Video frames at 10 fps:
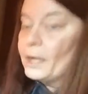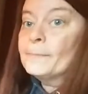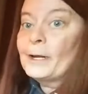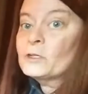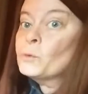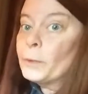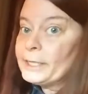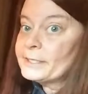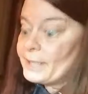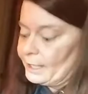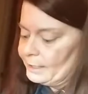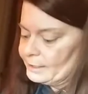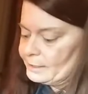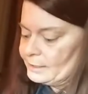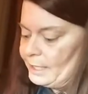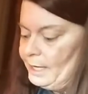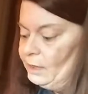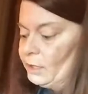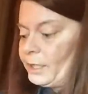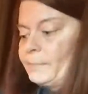about 20 seconds. And
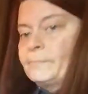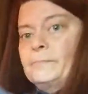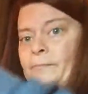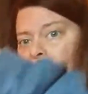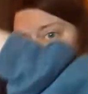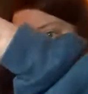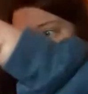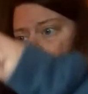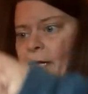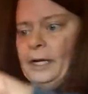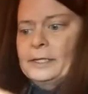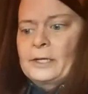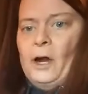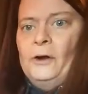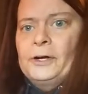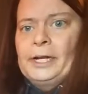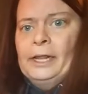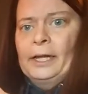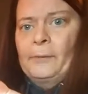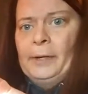look, it's already
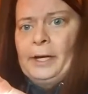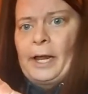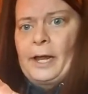liquid.